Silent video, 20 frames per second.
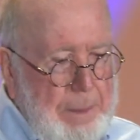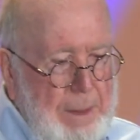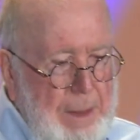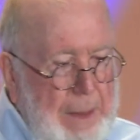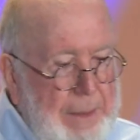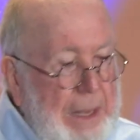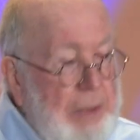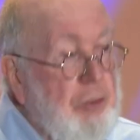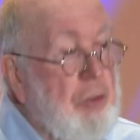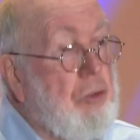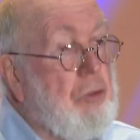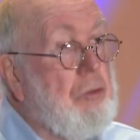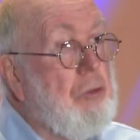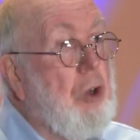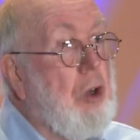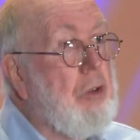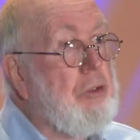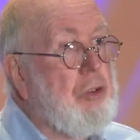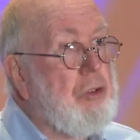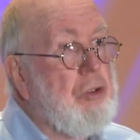And that's
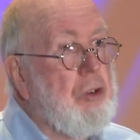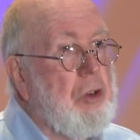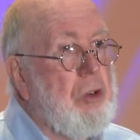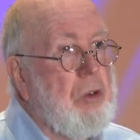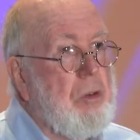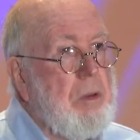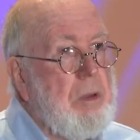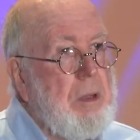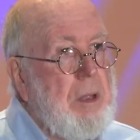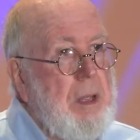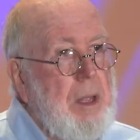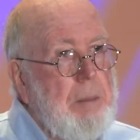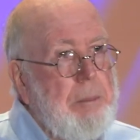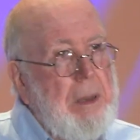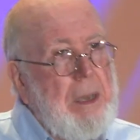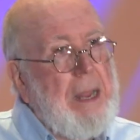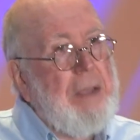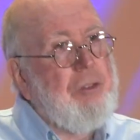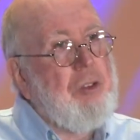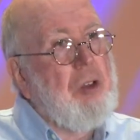all true.
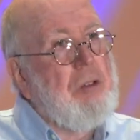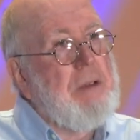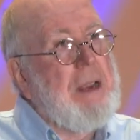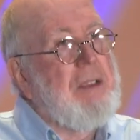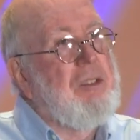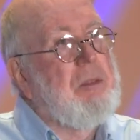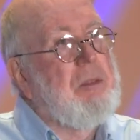But Esther writes